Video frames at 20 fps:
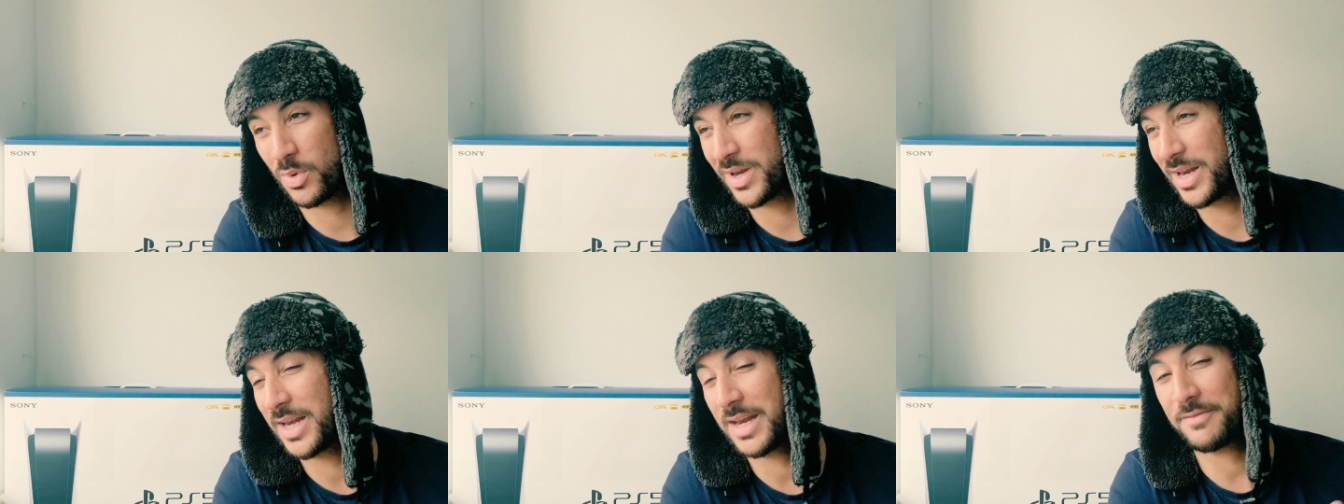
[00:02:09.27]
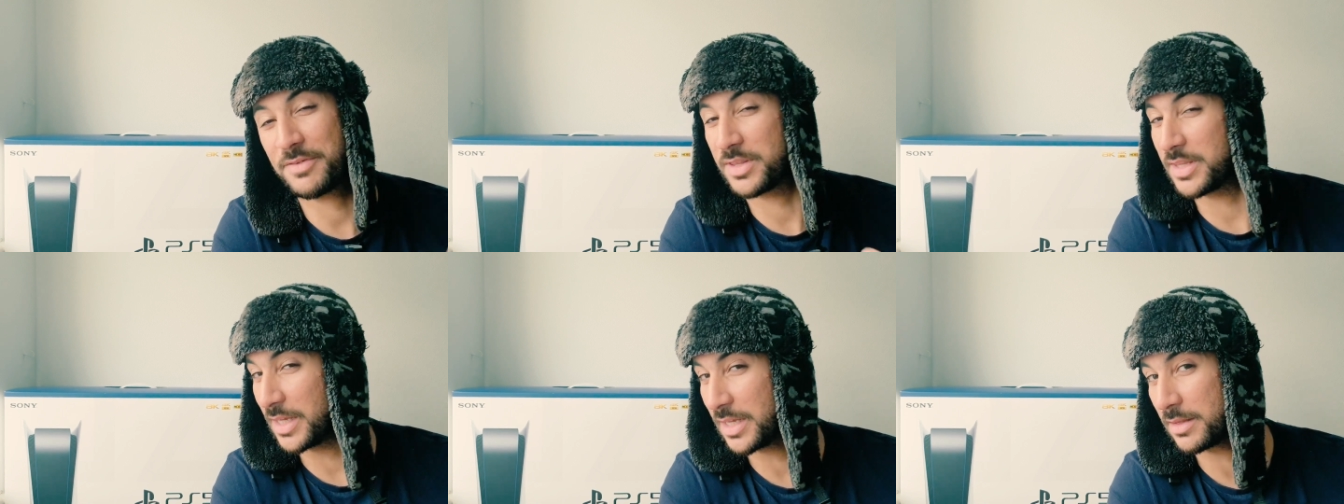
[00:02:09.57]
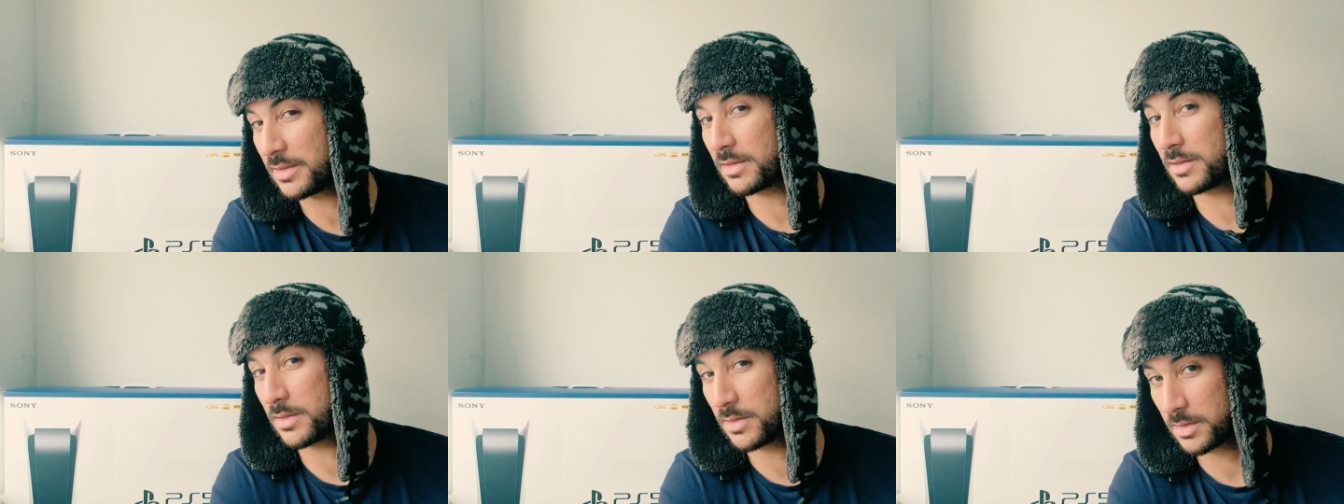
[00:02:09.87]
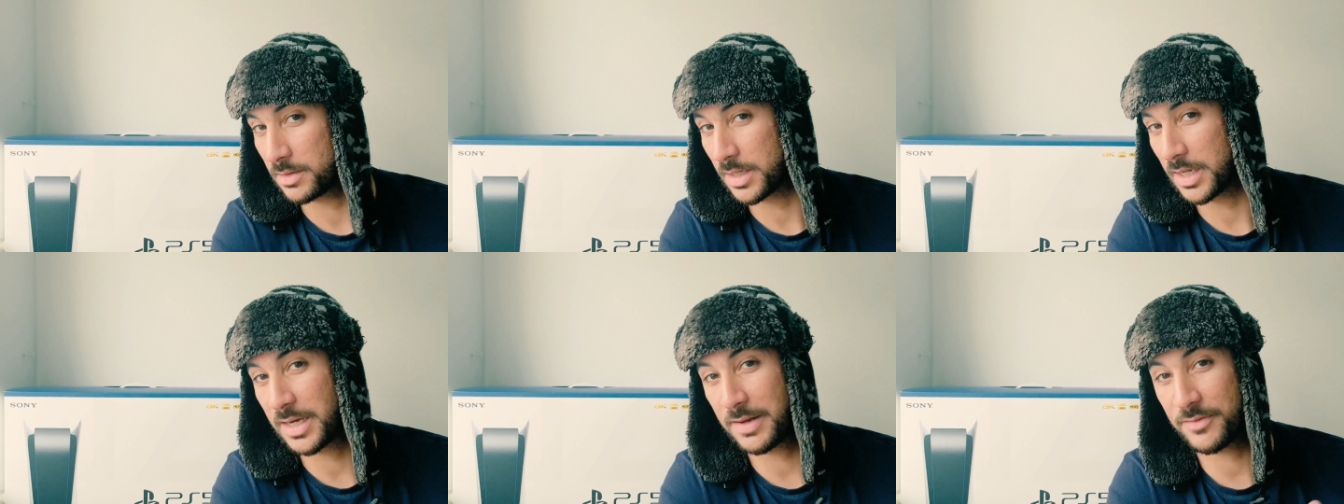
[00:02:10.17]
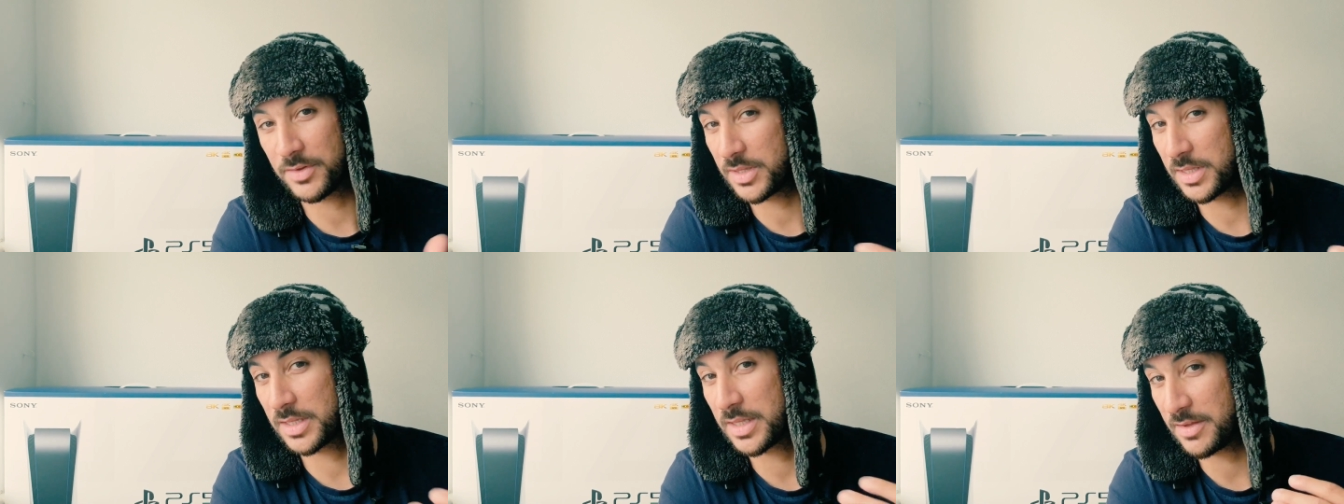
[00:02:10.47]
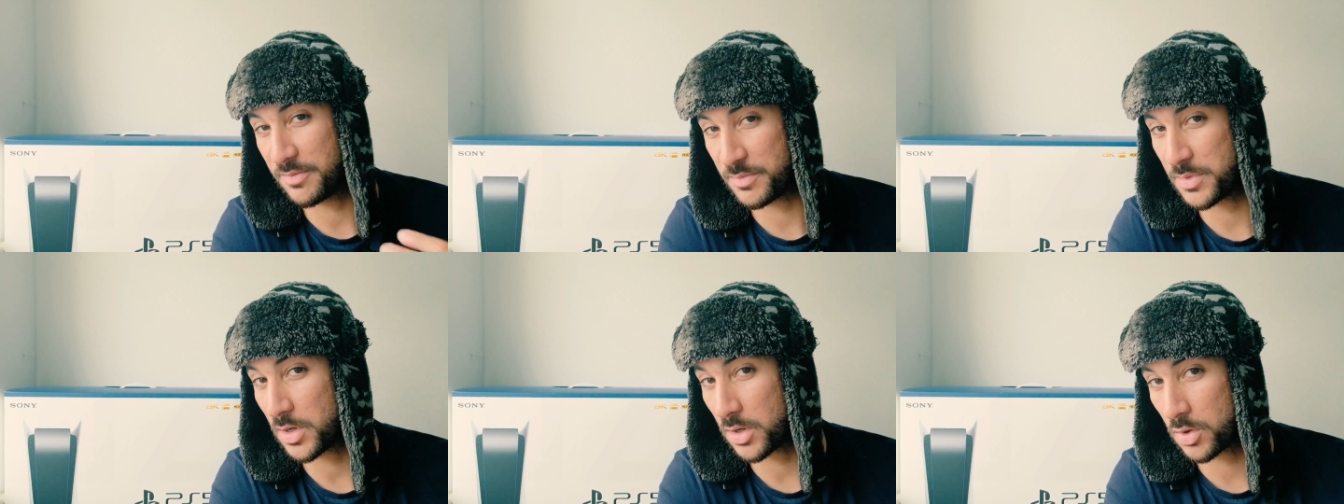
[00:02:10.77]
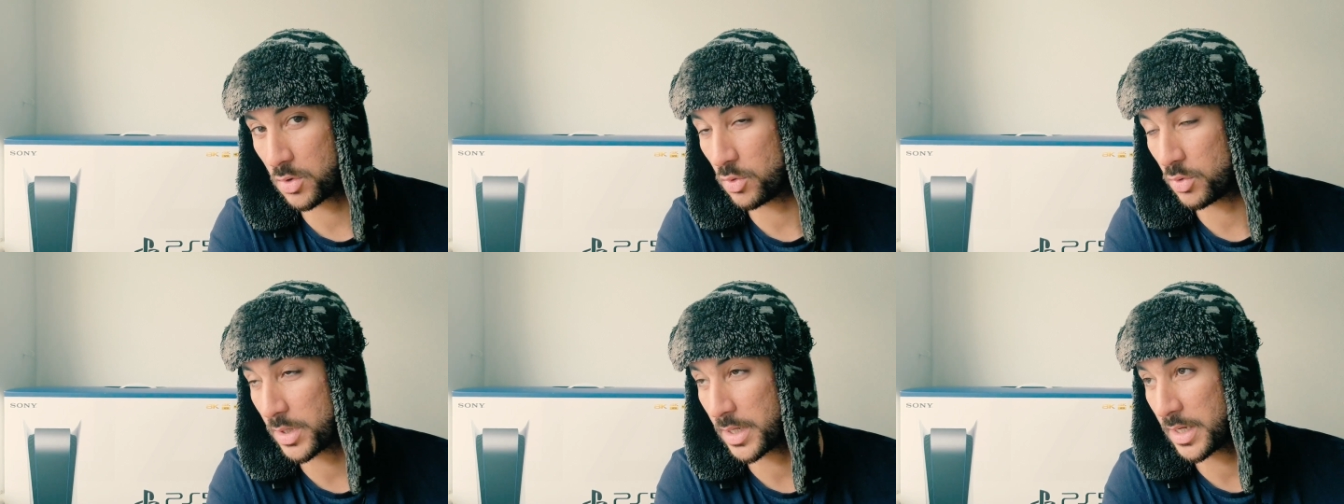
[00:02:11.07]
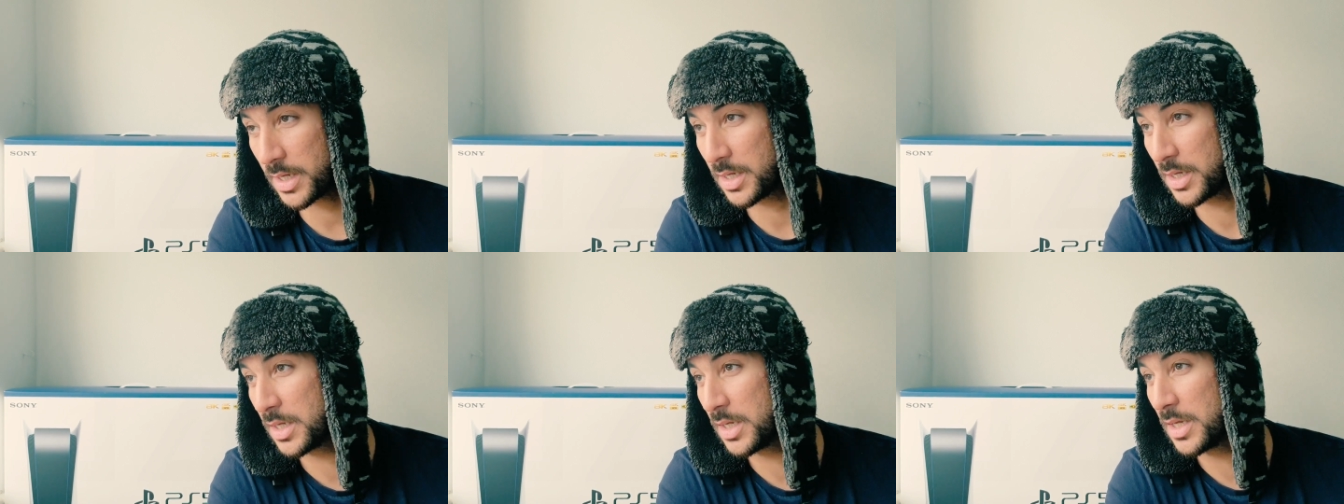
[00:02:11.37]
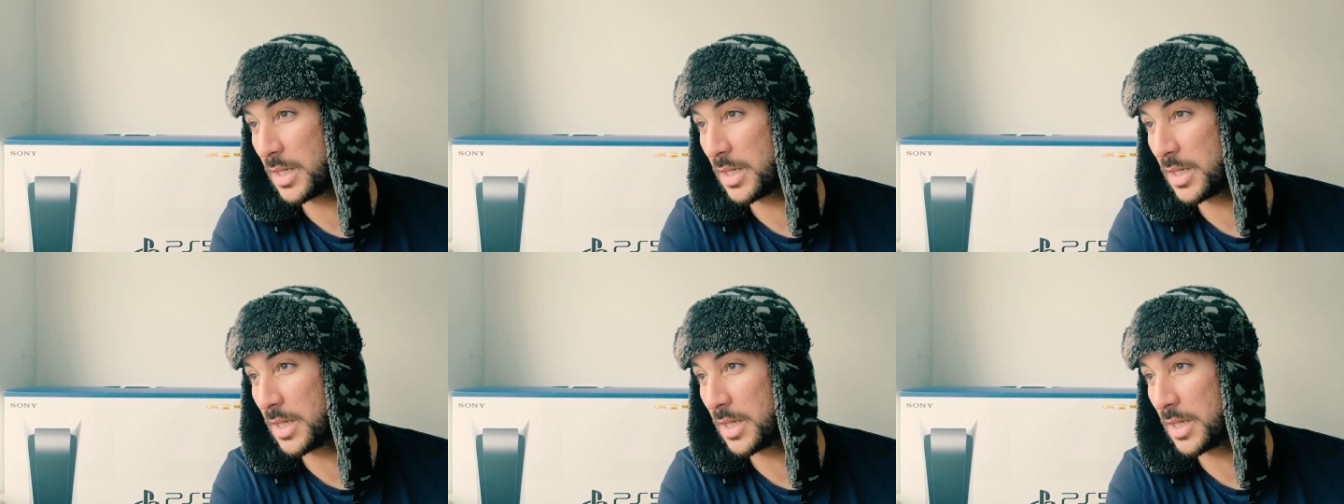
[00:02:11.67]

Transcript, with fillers: And they never did. They never did give me a call, yeah?